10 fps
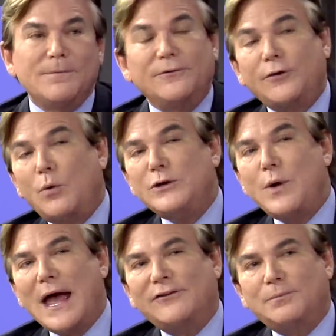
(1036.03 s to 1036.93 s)
So when you
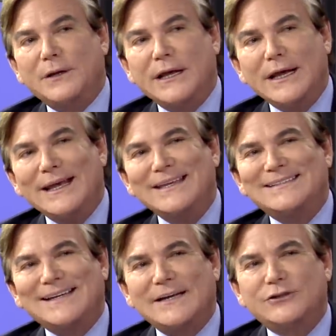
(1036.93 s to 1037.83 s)
ask me,
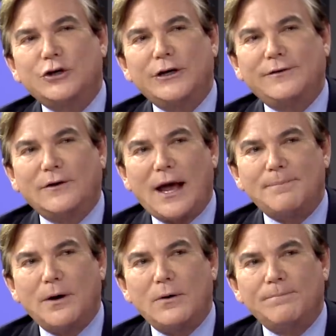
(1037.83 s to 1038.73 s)
is it as good as
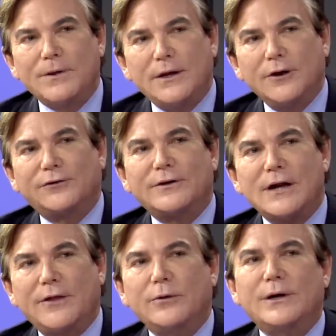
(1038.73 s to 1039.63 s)
lipo? Here's
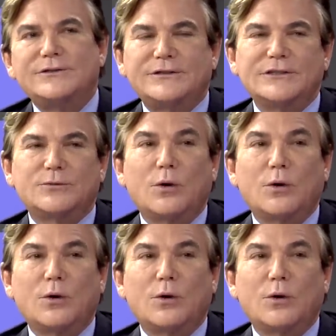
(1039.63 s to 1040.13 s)
another instance